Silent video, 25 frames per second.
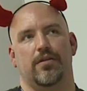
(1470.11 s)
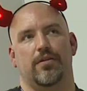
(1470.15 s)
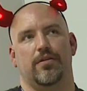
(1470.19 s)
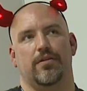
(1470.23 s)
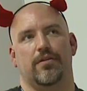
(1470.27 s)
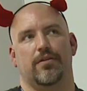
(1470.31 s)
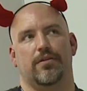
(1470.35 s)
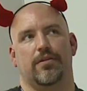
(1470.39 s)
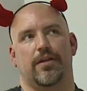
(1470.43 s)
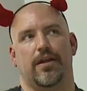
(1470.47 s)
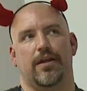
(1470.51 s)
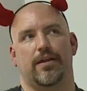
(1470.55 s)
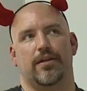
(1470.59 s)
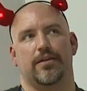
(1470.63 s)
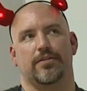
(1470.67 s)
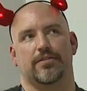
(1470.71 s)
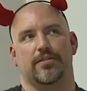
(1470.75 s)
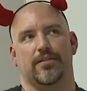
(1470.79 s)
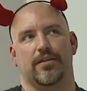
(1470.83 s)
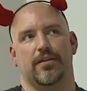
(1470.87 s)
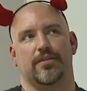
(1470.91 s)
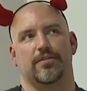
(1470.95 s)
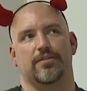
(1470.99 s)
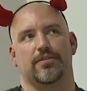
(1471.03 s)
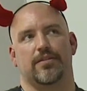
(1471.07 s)
your
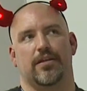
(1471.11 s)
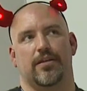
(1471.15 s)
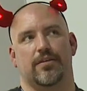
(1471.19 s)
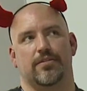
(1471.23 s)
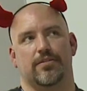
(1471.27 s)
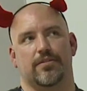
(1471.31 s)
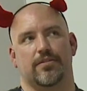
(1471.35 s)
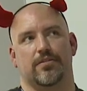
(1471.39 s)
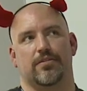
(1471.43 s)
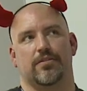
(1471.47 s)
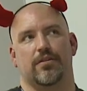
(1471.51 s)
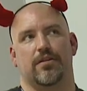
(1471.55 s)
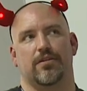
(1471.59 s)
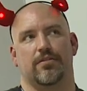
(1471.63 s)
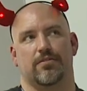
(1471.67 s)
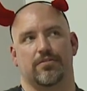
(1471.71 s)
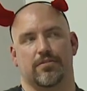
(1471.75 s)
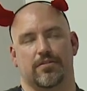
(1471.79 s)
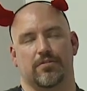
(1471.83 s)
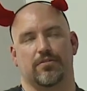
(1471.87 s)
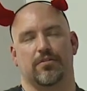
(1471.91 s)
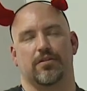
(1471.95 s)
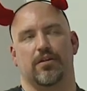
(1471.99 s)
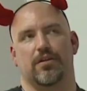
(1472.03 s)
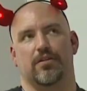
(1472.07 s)
NSSS
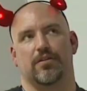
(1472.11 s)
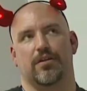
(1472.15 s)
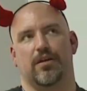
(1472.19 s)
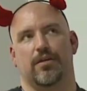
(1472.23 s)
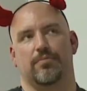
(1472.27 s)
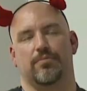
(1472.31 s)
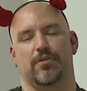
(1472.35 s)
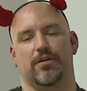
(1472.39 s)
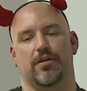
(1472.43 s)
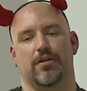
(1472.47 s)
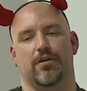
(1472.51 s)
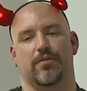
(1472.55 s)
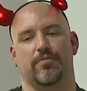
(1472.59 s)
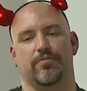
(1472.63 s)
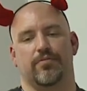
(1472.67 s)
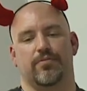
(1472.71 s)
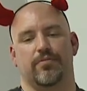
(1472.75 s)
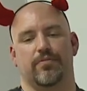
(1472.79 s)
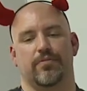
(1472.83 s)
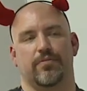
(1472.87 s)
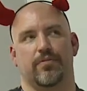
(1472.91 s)
underscore LDAP conf.